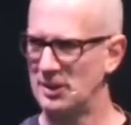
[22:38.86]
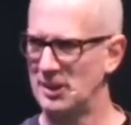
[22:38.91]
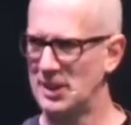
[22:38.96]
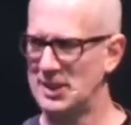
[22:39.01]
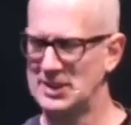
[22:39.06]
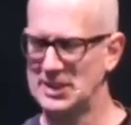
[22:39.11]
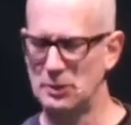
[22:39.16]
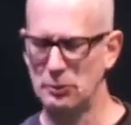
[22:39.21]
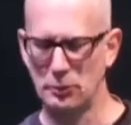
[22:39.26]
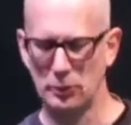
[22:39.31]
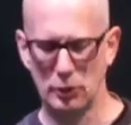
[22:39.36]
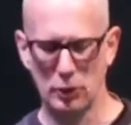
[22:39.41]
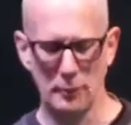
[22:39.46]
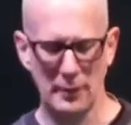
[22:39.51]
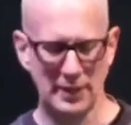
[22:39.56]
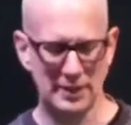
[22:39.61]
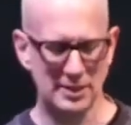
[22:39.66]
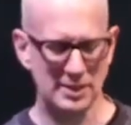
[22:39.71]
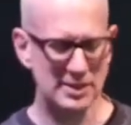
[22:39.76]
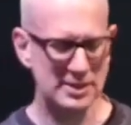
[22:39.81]
You see, when we go
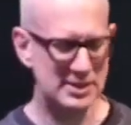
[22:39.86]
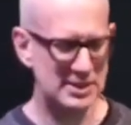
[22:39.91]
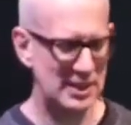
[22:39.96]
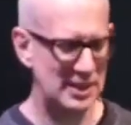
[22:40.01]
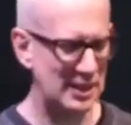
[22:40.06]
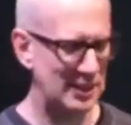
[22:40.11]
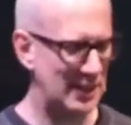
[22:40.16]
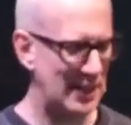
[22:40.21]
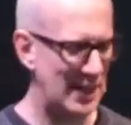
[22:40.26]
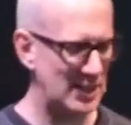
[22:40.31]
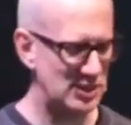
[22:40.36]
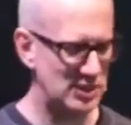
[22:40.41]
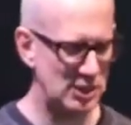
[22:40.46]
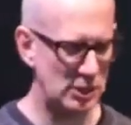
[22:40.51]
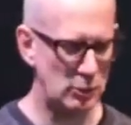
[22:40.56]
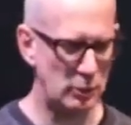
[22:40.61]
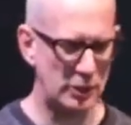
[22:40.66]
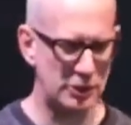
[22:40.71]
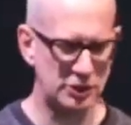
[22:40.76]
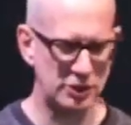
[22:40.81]
back to the study, they ask the
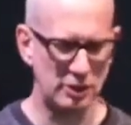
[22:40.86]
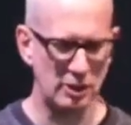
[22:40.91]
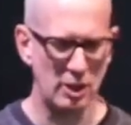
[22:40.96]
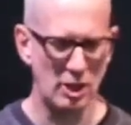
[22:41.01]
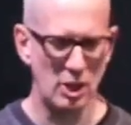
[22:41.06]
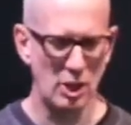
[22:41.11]
question,